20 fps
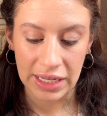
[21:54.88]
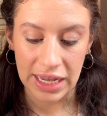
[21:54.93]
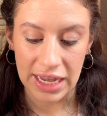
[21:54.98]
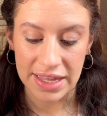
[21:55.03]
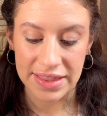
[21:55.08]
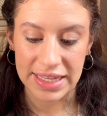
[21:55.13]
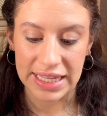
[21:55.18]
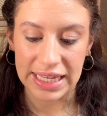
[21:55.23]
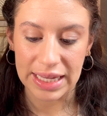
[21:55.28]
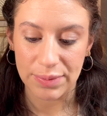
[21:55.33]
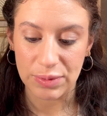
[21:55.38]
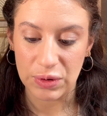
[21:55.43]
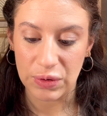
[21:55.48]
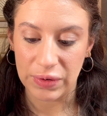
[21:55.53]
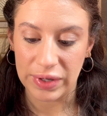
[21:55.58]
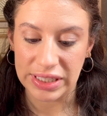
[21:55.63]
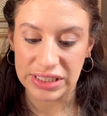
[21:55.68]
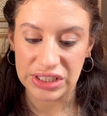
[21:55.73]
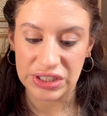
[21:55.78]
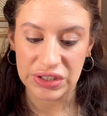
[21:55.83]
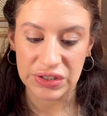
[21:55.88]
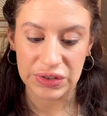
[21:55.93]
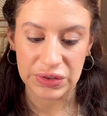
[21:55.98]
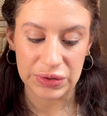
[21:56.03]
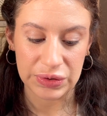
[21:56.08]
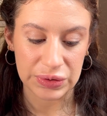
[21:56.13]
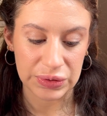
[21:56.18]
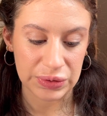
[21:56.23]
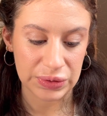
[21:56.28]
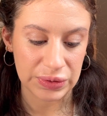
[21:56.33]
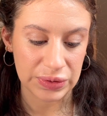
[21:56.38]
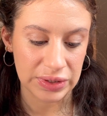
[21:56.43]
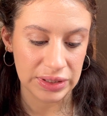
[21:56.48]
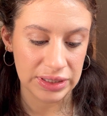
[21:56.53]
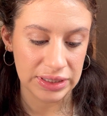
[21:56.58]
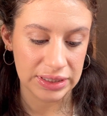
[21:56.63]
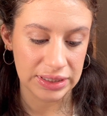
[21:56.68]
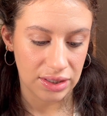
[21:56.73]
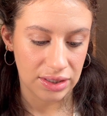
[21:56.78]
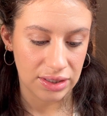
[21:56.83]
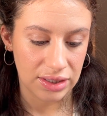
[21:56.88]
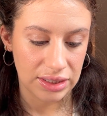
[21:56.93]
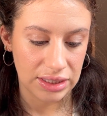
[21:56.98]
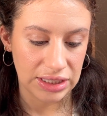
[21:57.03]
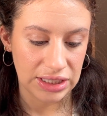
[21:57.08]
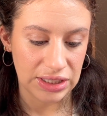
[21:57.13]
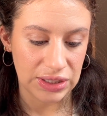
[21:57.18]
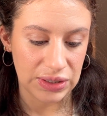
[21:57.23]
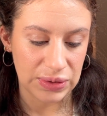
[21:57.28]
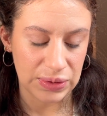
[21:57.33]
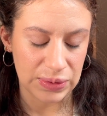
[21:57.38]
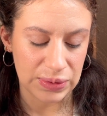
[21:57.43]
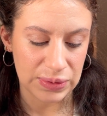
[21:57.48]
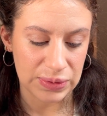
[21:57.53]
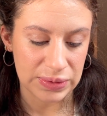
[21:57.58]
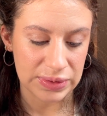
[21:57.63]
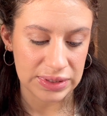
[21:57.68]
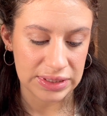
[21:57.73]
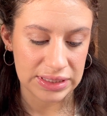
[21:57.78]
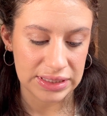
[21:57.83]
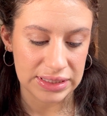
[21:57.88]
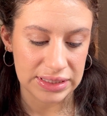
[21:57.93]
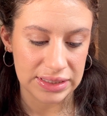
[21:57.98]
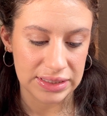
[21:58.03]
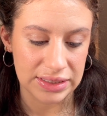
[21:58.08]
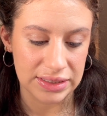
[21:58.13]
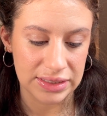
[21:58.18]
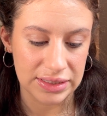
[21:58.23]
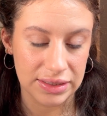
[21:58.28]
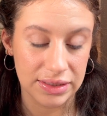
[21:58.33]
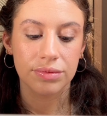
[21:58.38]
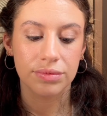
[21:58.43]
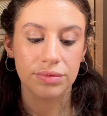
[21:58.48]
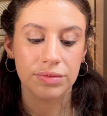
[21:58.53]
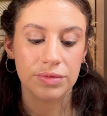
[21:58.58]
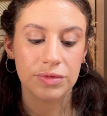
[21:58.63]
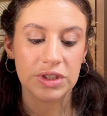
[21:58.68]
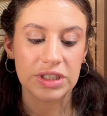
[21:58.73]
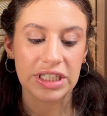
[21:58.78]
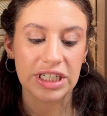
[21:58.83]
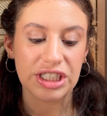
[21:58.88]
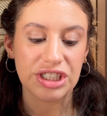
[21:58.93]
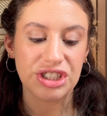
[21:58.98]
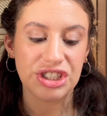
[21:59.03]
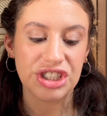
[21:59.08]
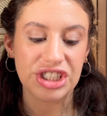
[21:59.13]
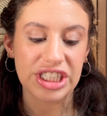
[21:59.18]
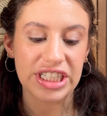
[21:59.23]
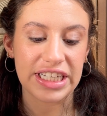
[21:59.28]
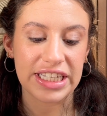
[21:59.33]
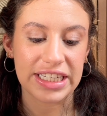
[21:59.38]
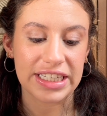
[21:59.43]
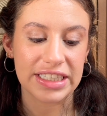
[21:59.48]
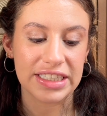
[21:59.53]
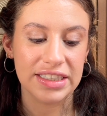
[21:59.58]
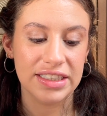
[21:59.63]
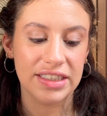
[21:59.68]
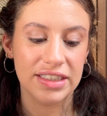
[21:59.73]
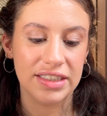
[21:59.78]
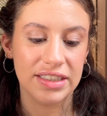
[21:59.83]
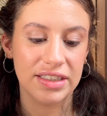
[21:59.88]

I think I'm going to use Sheen.